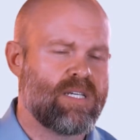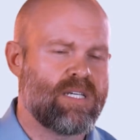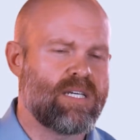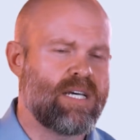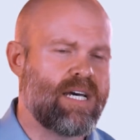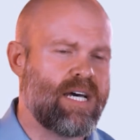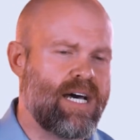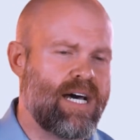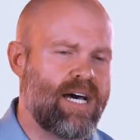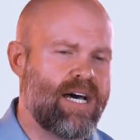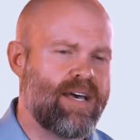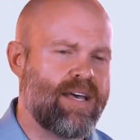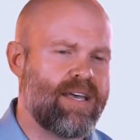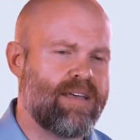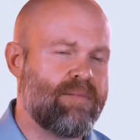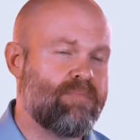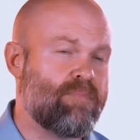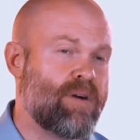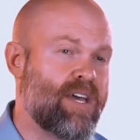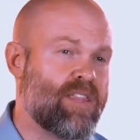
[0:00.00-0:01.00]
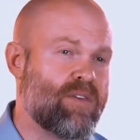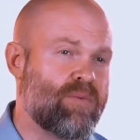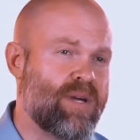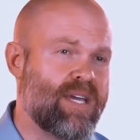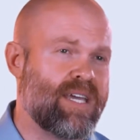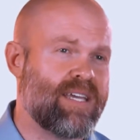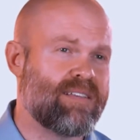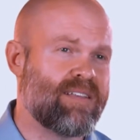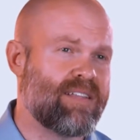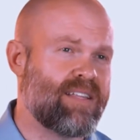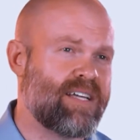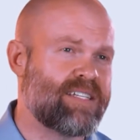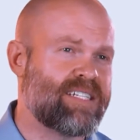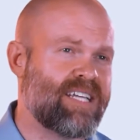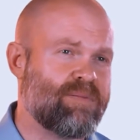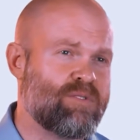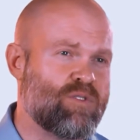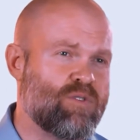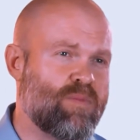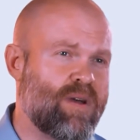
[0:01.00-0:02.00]
And by the way, a lot of
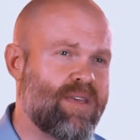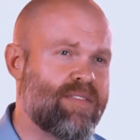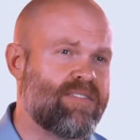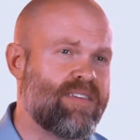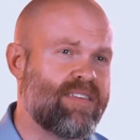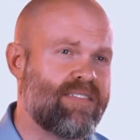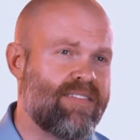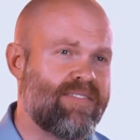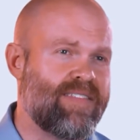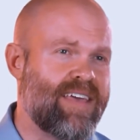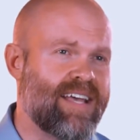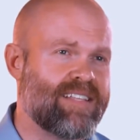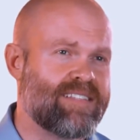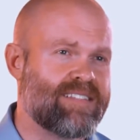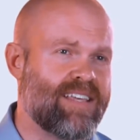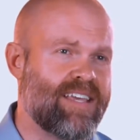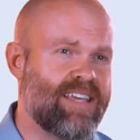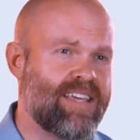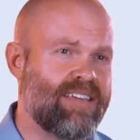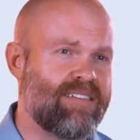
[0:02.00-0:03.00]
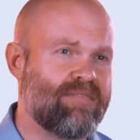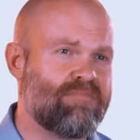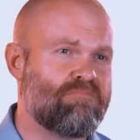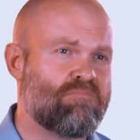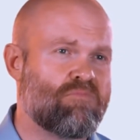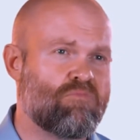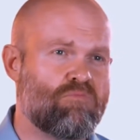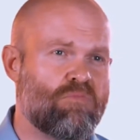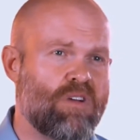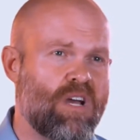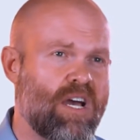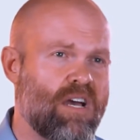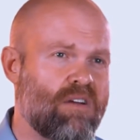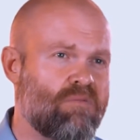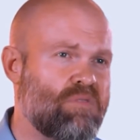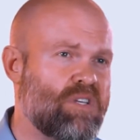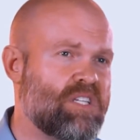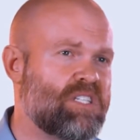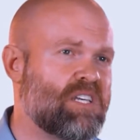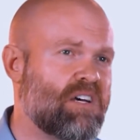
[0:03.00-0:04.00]
times you might think that that's a
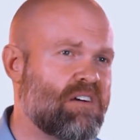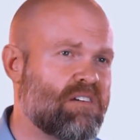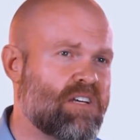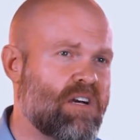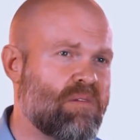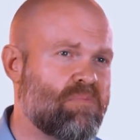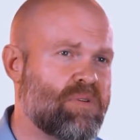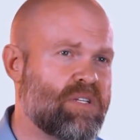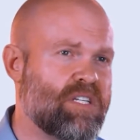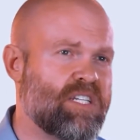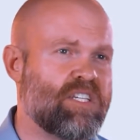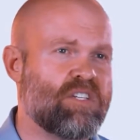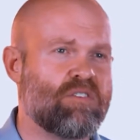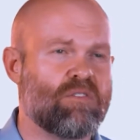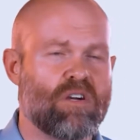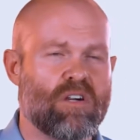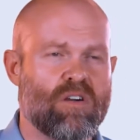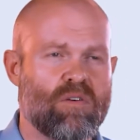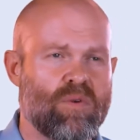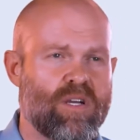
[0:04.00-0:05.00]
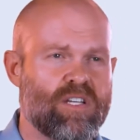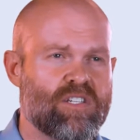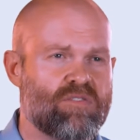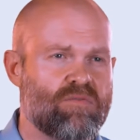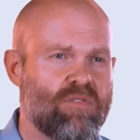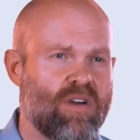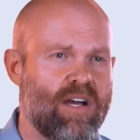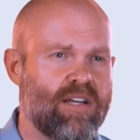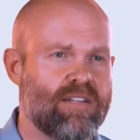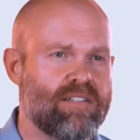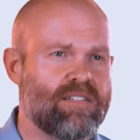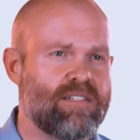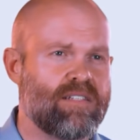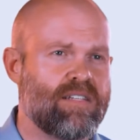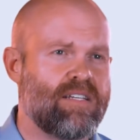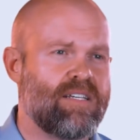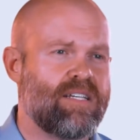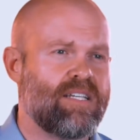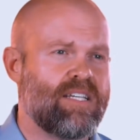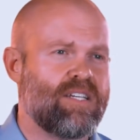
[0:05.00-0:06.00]
retail company or a restaurant.
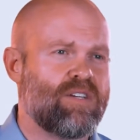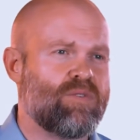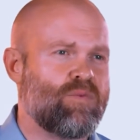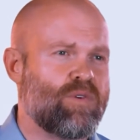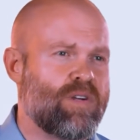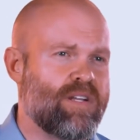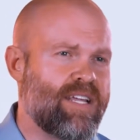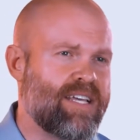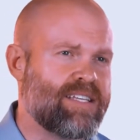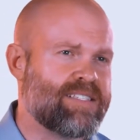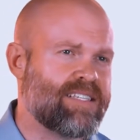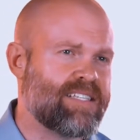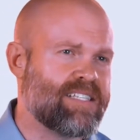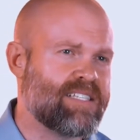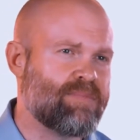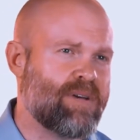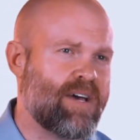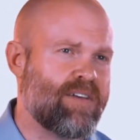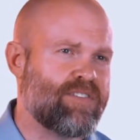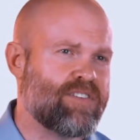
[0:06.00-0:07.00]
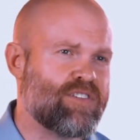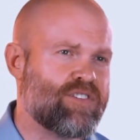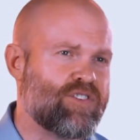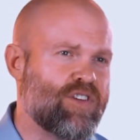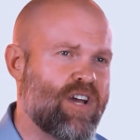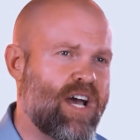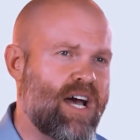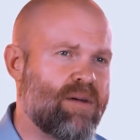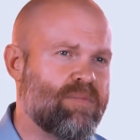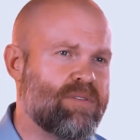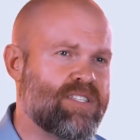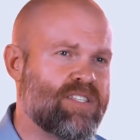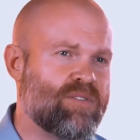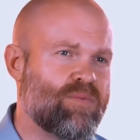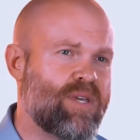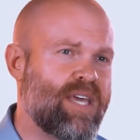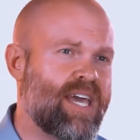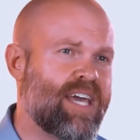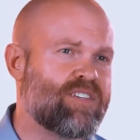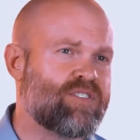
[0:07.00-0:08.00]
One of the nice things about this job is that
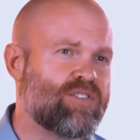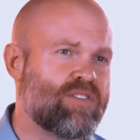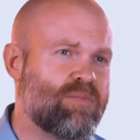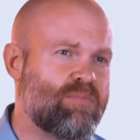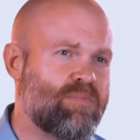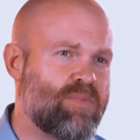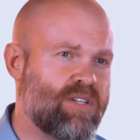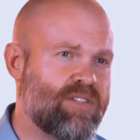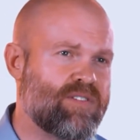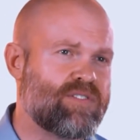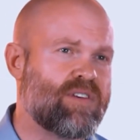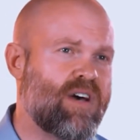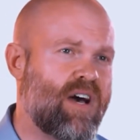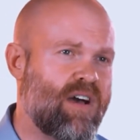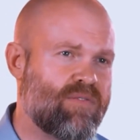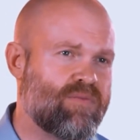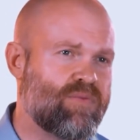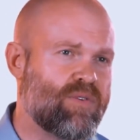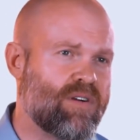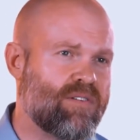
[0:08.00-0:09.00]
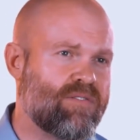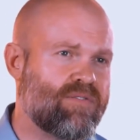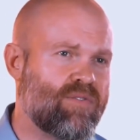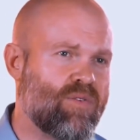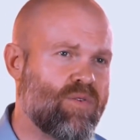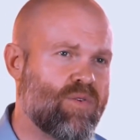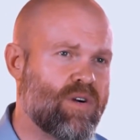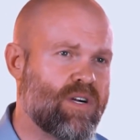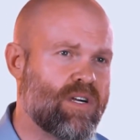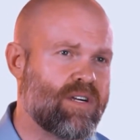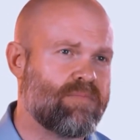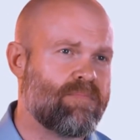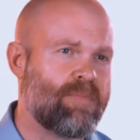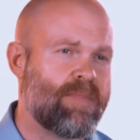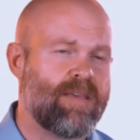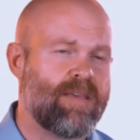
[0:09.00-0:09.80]
we actually build software for